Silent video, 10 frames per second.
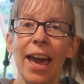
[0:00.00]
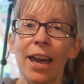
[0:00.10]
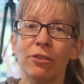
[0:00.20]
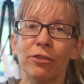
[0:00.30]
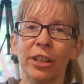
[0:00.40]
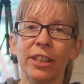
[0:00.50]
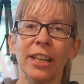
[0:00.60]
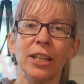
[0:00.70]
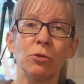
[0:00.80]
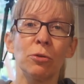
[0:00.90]
a handful in
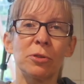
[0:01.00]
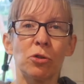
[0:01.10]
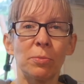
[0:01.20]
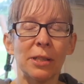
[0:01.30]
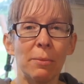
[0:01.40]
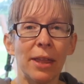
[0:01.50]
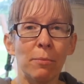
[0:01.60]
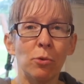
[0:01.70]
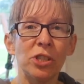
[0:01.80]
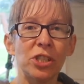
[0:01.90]
there to absorb some of
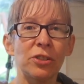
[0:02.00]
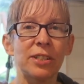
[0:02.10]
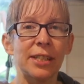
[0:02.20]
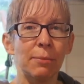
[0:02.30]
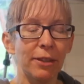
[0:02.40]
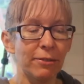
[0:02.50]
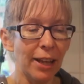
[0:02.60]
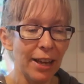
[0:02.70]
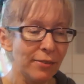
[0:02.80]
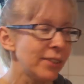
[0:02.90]
that moisture and some of the
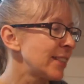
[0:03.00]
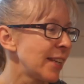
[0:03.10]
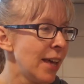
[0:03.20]
flavours.